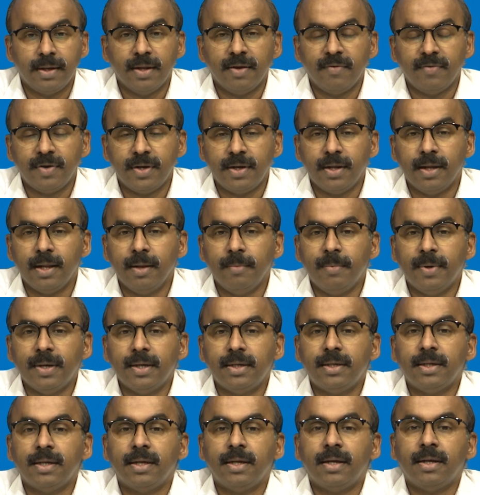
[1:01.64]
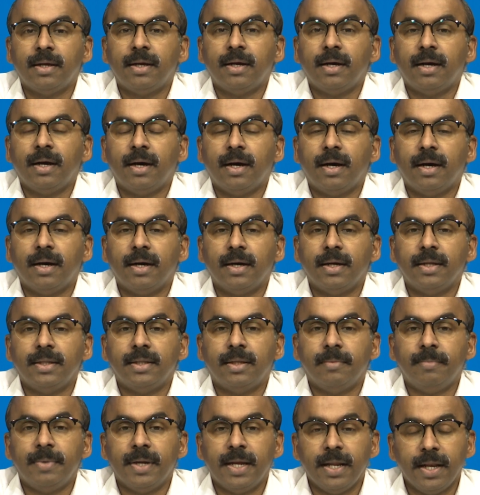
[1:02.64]
David Hilbert in
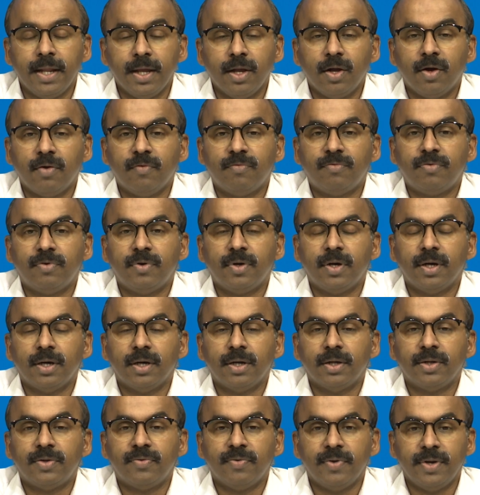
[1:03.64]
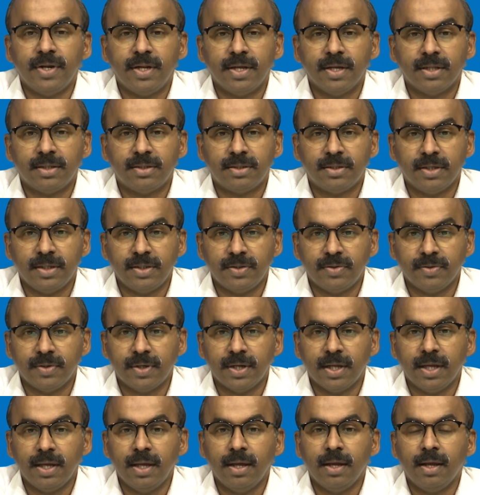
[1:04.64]
the beginning of 20th
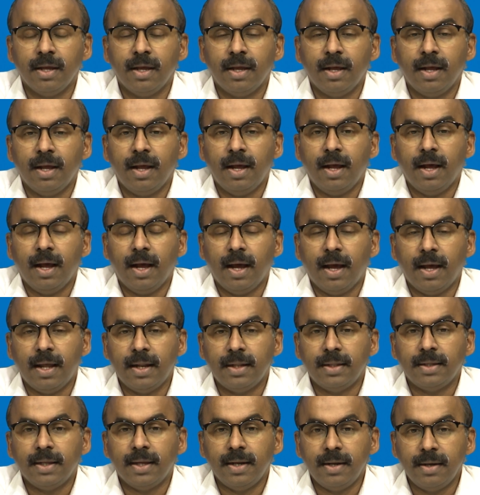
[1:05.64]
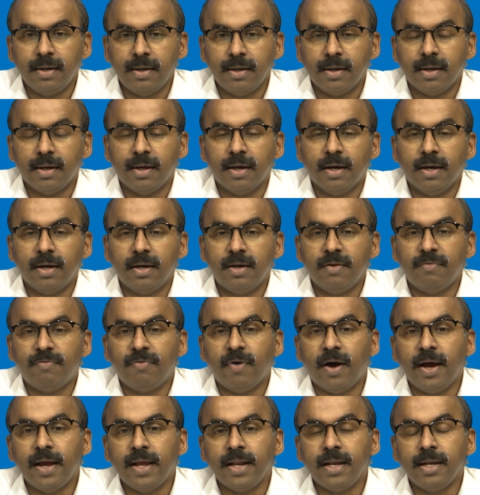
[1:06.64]
century, and then
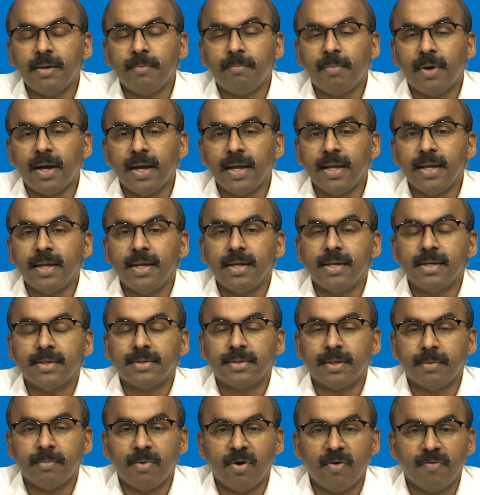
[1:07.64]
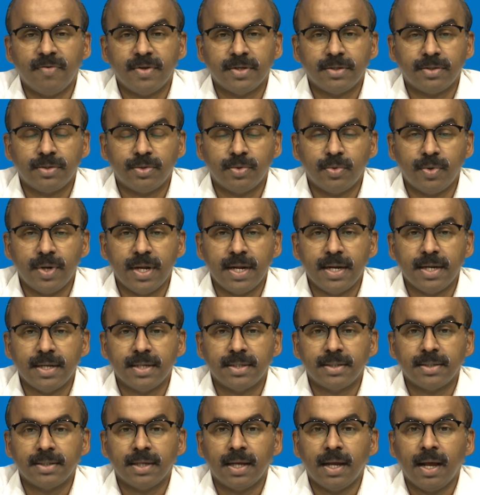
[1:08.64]
refined by some of his
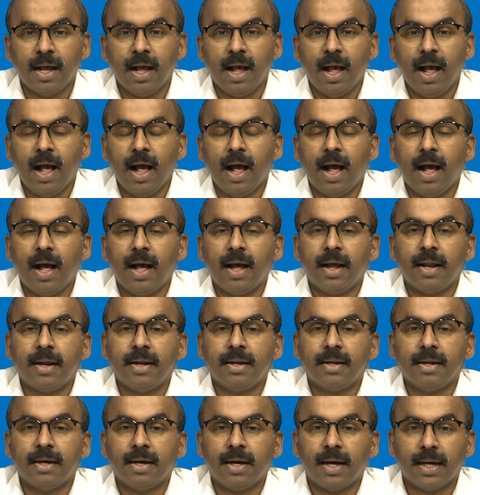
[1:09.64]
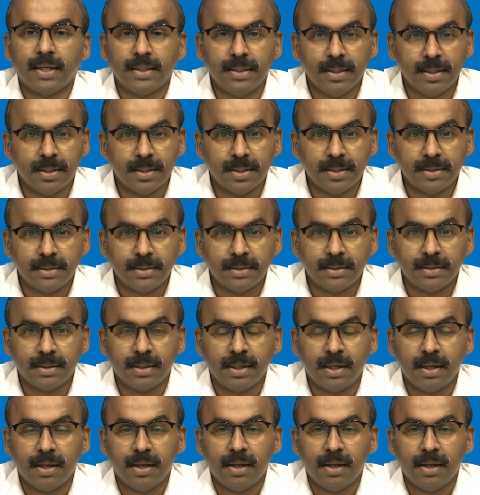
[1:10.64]
students and others